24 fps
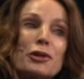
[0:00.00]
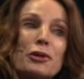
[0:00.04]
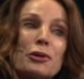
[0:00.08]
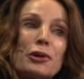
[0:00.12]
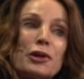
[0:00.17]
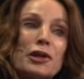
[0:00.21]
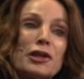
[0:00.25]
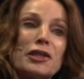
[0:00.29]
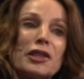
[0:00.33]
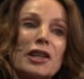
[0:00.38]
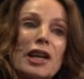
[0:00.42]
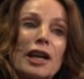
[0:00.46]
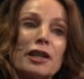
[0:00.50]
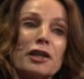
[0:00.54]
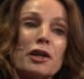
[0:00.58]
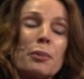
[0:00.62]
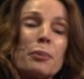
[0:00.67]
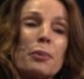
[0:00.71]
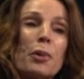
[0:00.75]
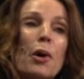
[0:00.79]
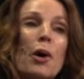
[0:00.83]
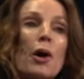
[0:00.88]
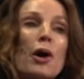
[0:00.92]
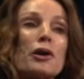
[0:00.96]
choice and you're
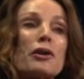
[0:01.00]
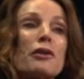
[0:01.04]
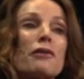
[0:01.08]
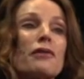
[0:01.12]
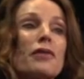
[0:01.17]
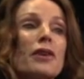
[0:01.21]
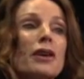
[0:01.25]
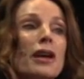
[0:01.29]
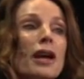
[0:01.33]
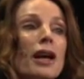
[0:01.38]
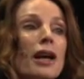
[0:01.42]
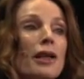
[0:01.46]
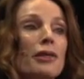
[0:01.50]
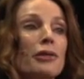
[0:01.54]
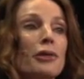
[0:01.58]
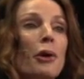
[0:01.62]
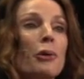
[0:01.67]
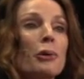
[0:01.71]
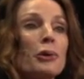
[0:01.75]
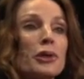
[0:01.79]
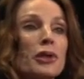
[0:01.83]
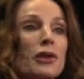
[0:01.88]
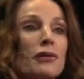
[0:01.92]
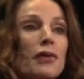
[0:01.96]
part of
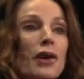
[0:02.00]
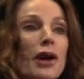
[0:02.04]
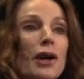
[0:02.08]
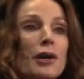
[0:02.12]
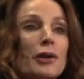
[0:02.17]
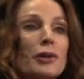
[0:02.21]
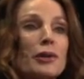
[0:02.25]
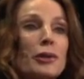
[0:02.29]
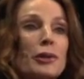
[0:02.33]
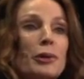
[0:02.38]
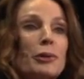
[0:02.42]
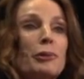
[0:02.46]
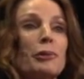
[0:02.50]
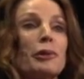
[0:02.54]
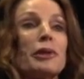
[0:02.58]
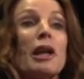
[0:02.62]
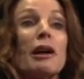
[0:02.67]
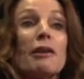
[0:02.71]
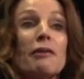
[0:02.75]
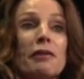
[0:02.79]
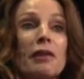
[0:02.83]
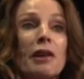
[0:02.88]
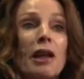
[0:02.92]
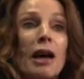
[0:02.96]
those of us who
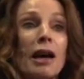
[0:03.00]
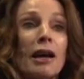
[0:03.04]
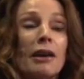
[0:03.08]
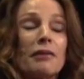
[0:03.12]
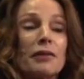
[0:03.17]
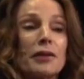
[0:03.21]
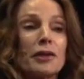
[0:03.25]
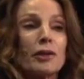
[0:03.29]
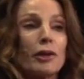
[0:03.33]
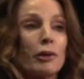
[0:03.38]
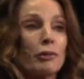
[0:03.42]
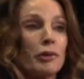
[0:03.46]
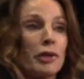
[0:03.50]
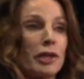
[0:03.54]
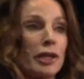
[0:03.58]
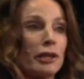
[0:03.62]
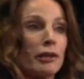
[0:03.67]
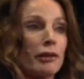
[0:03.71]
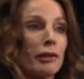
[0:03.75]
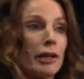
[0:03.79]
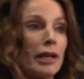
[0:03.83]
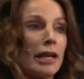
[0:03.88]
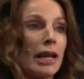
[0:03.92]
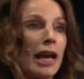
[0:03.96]
love life so
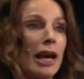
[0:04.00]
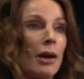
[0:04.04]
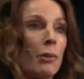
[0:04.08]
dearly